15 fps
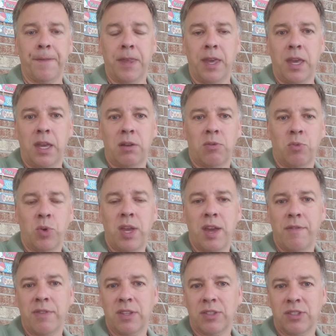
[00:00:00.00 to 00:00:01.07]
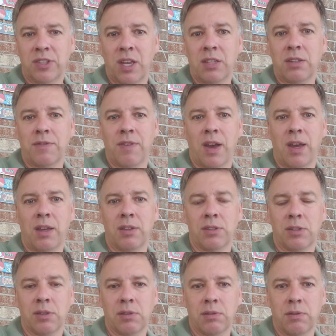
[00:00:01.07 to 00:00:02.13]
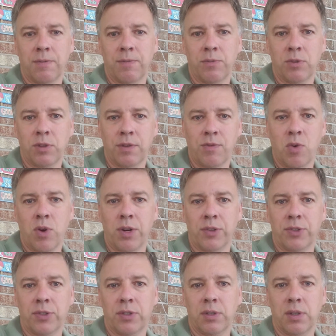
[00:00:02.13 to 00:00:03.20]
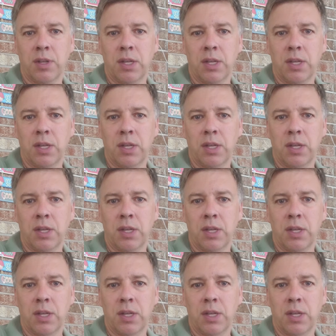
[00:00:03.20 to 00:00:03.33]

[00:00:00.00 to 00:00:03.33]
And we have incentivized divorce.